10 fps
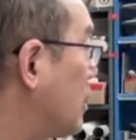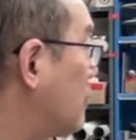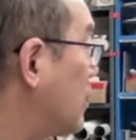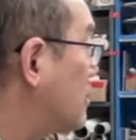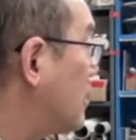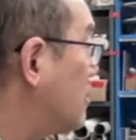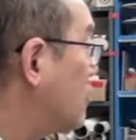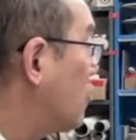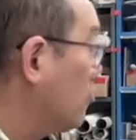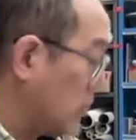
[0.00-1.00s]
That makes sense?
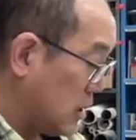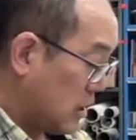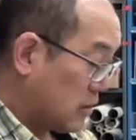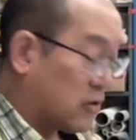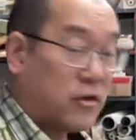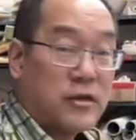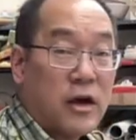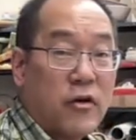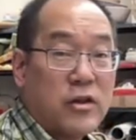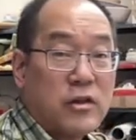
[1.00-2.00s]
So, so you see
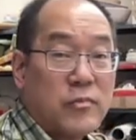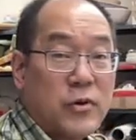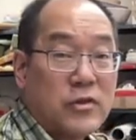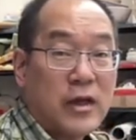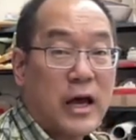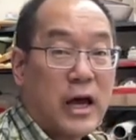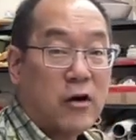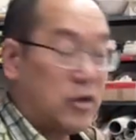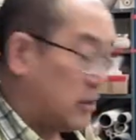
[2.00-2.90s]
how I just push that out a